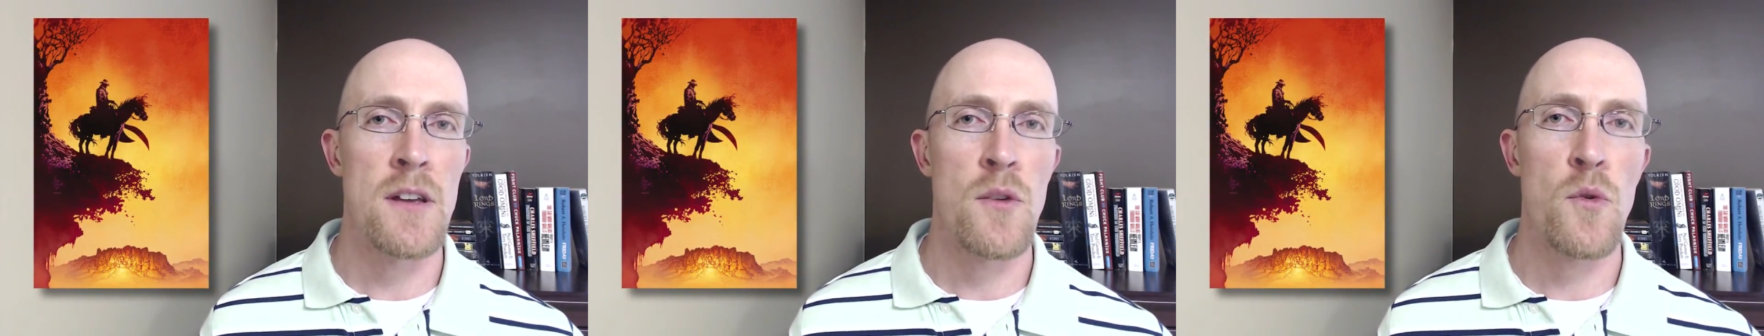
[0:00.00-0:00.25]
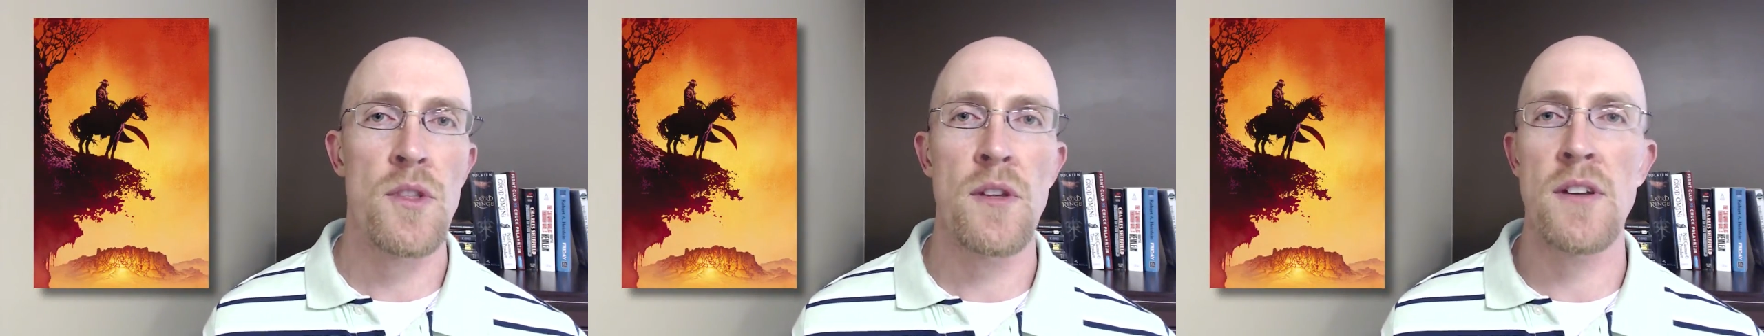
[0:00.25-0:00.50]

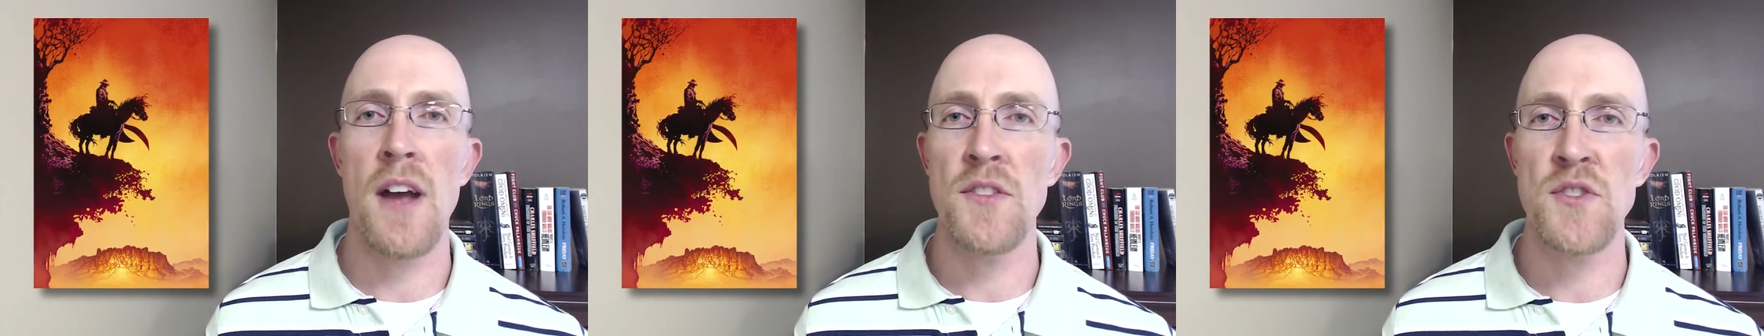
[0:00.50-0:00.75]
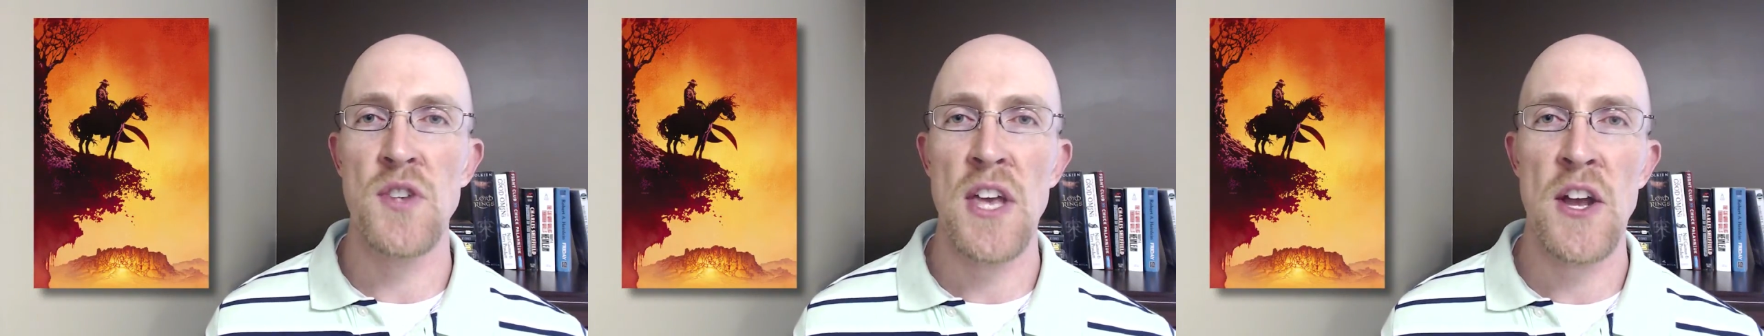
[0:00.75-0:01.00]
where the
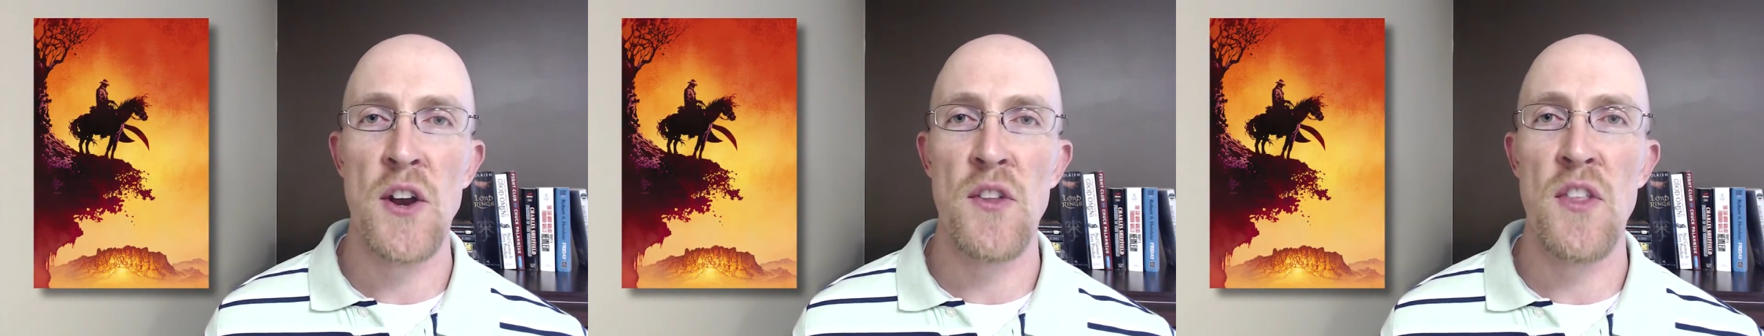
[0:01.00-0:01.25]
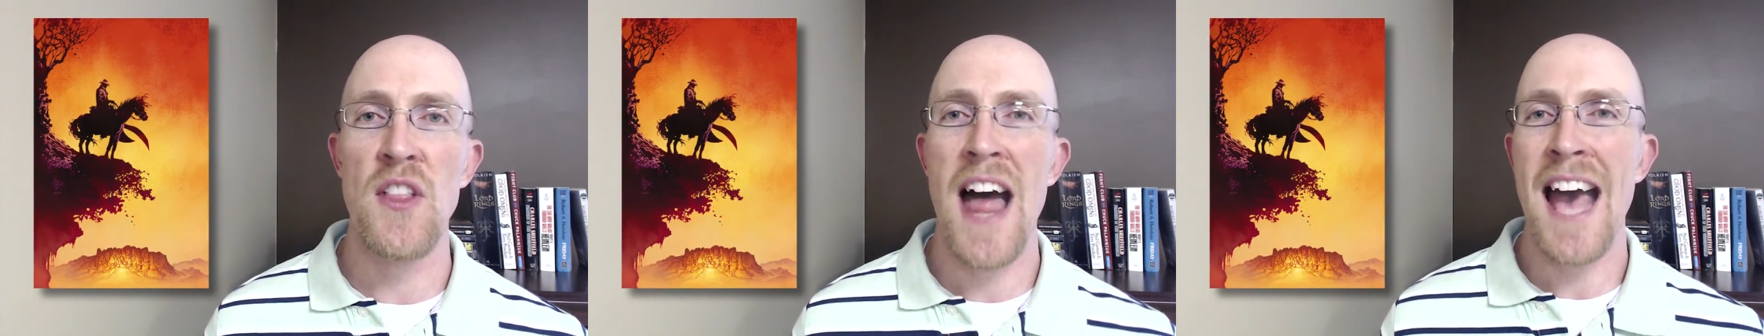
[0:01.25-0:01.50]
gunslinger,
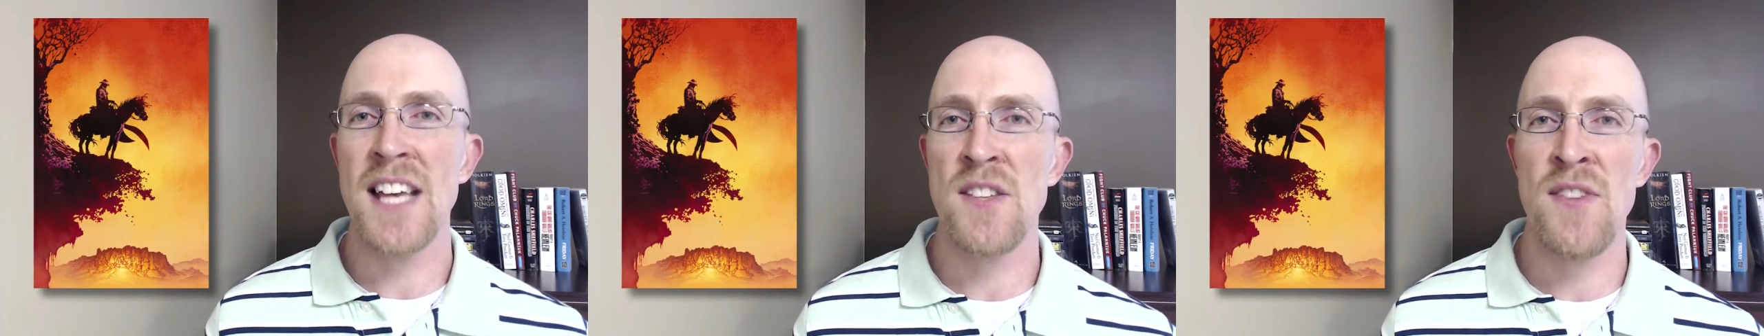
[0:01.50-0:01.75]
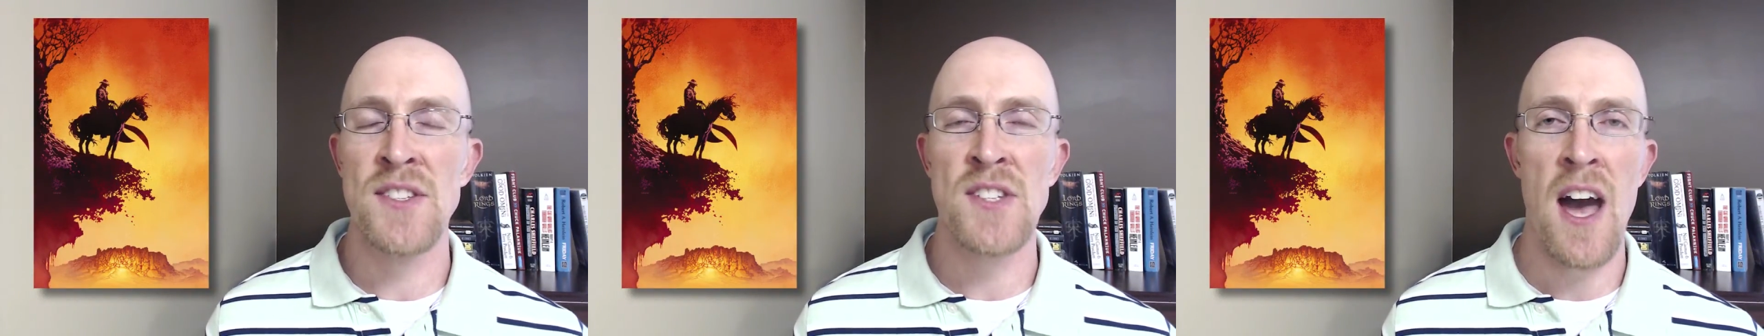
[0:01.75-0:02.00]
the last of
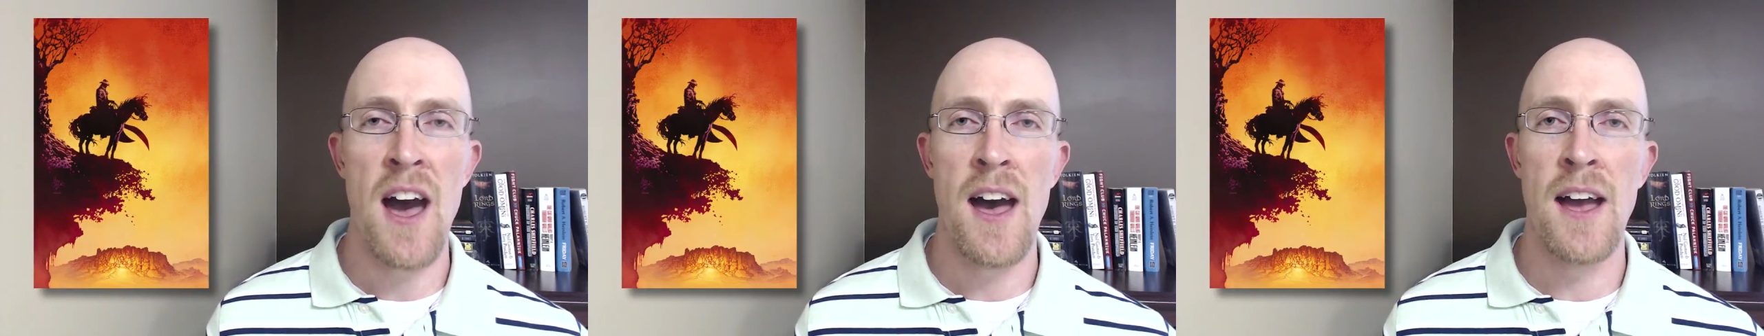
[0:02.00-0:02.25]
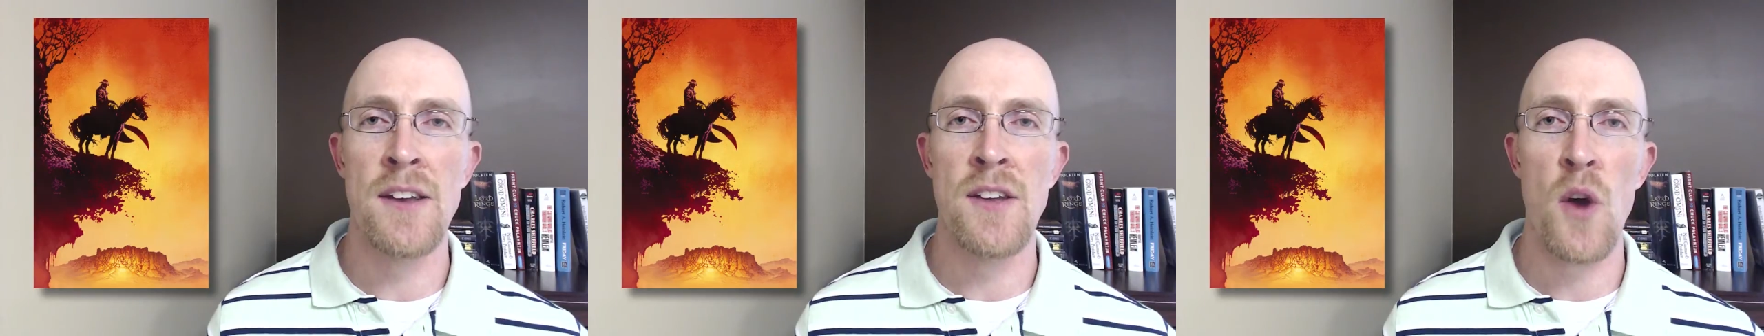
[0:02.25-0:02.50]
his
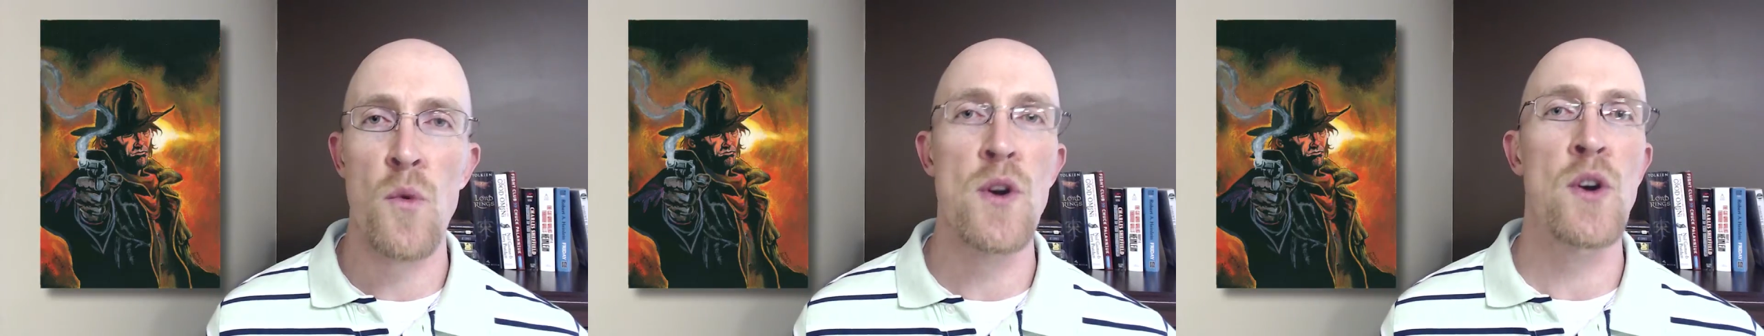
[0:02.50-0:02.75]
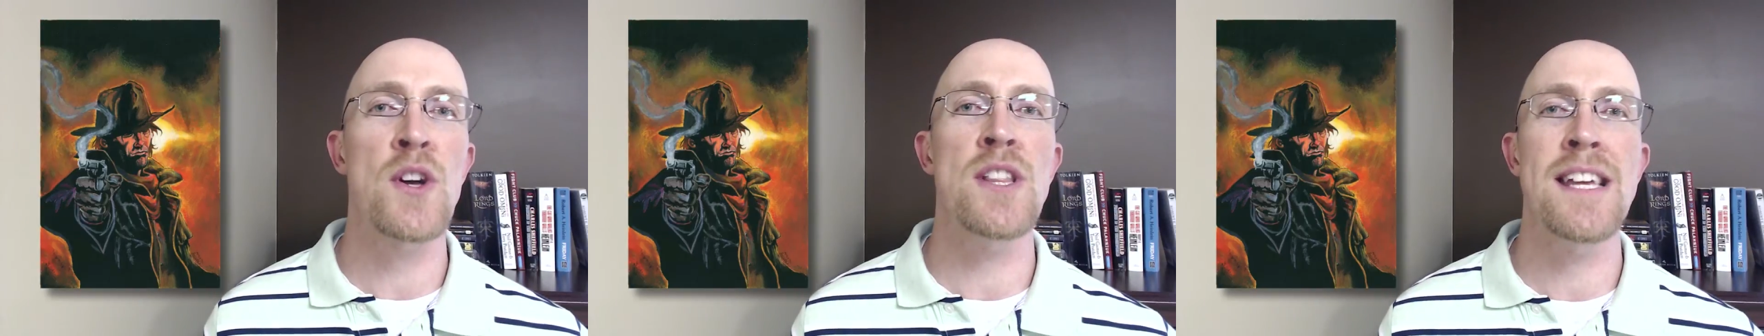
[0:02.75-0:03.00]
kind, a
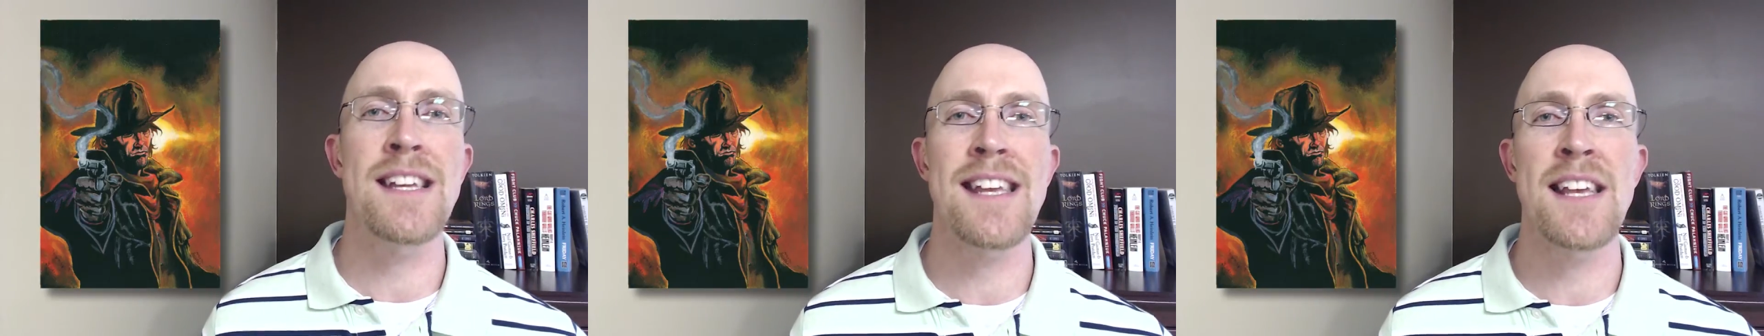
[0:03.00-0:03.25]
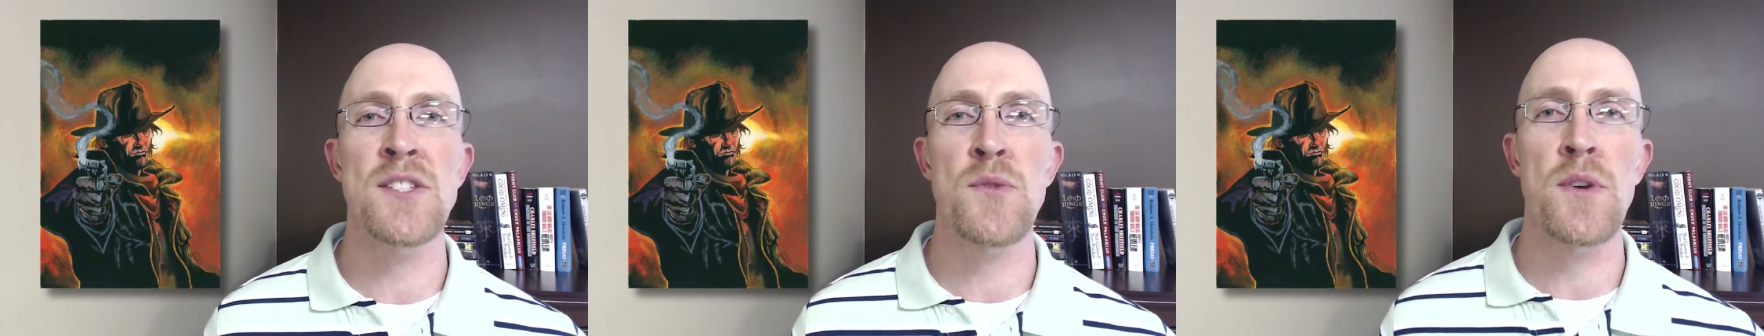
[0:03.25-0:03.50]
real Clint
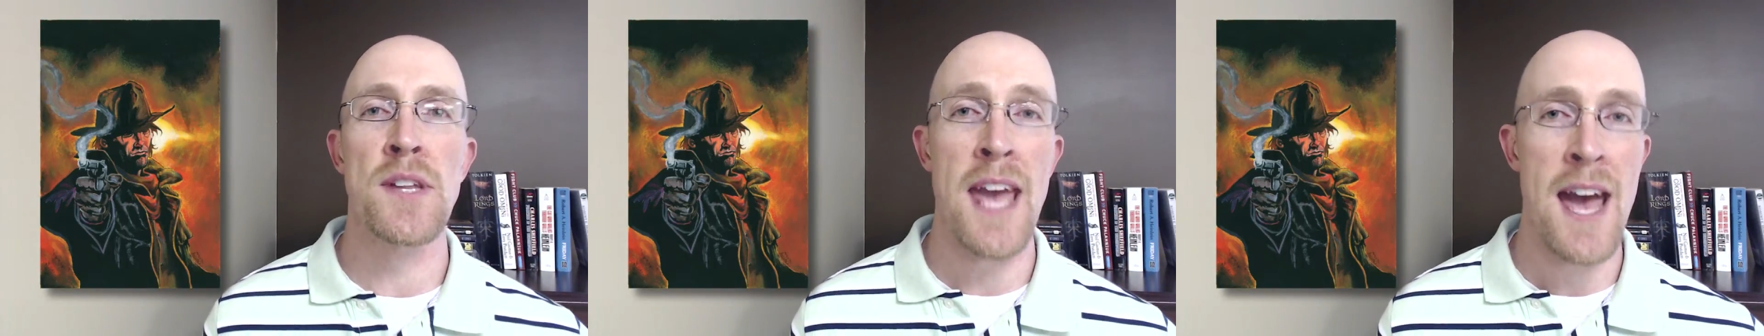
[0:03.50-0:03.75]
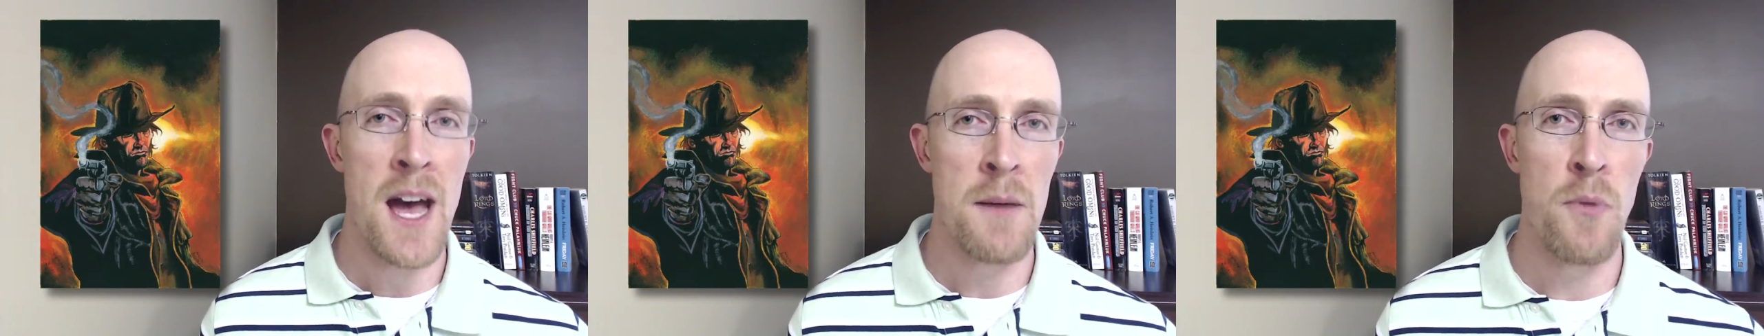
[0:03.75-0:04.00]
Eastwood
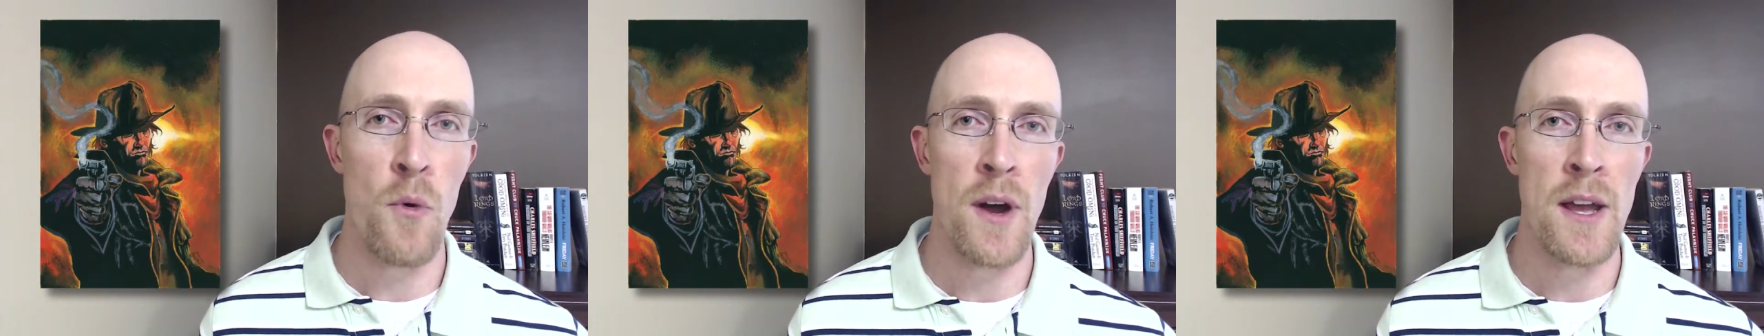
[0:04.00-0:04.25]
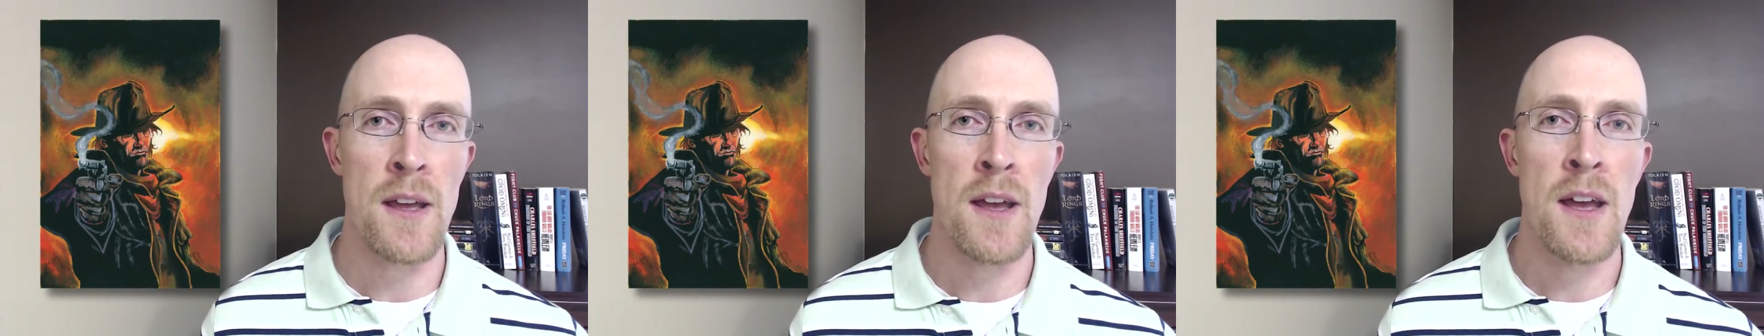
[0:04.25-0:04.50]
cowboy,